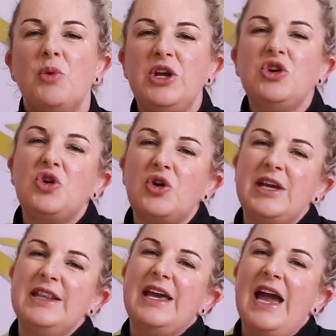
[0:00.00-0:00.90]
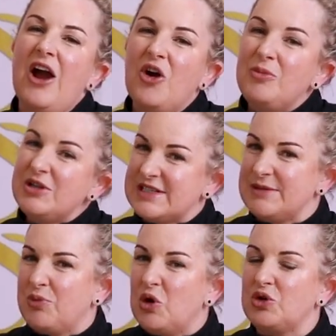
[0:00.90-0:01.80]
When you're cooking the caramel, it's
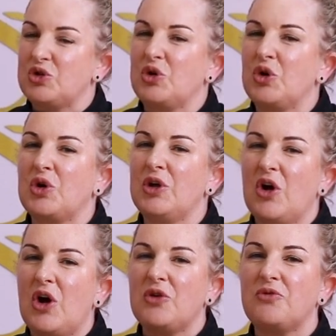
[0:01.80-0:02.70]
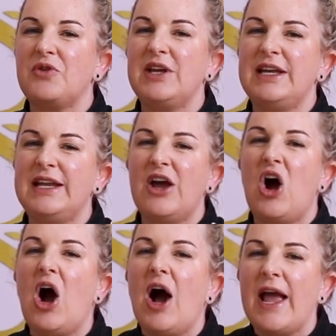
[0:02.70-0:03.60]
important to cook it on a really
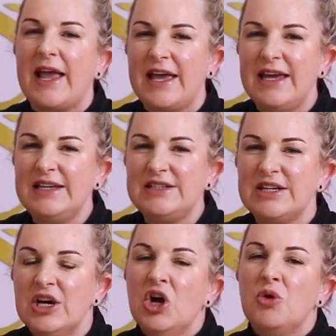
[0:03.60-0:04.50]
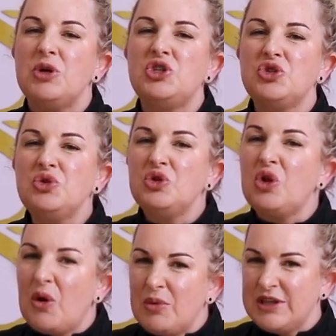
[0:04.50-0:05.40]
high heat. We do
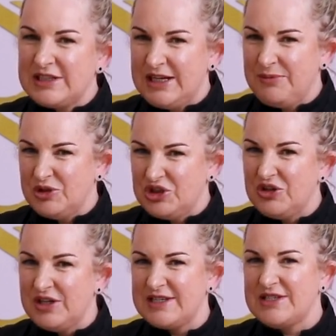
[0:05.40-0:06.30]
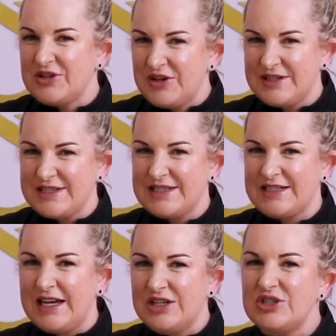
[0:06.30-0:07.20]
lower the temperature at certain
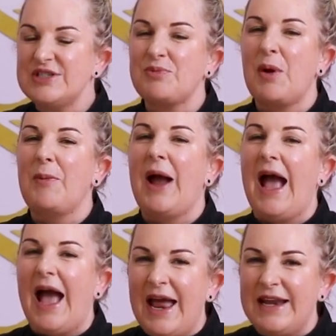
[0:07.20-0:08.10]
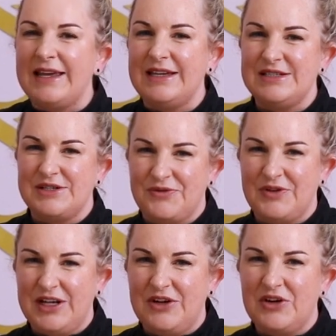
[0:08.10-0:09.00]
stages when we're adding in
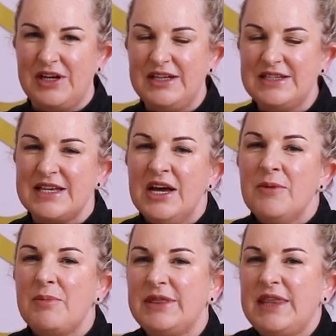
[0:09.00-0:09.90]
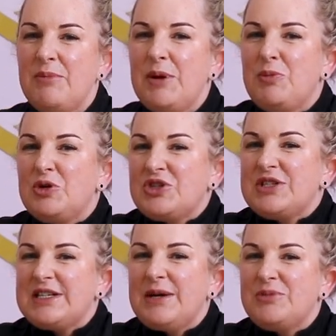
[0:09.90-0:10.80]
different ingredients, but then we push the
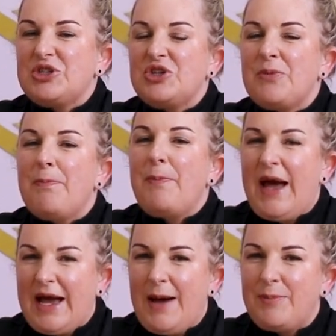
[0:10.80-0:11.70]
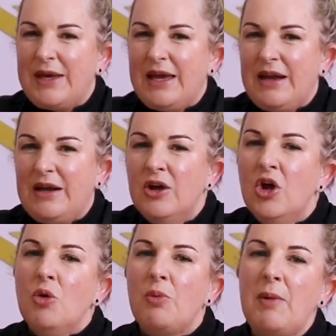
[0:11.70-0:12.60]
temperature back up again.
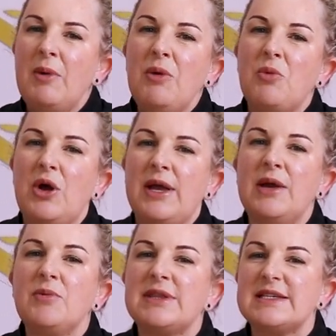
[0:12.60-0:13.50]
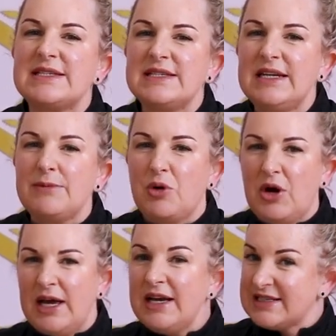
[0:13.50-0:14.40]
When we're working with acidic
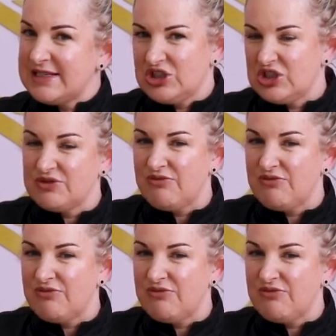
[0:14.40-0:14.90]
products such as